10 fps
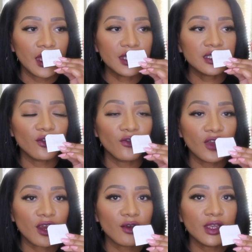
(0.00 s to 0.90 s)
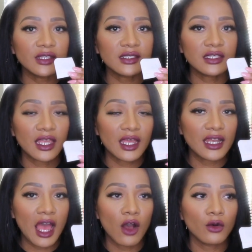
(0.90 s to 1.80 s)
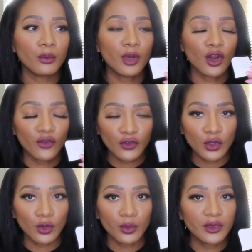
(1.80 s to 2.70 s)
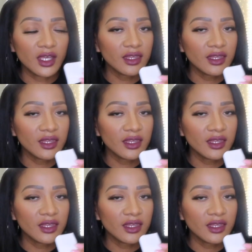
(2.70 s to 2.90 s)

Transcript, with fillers: It's a very standout perfume.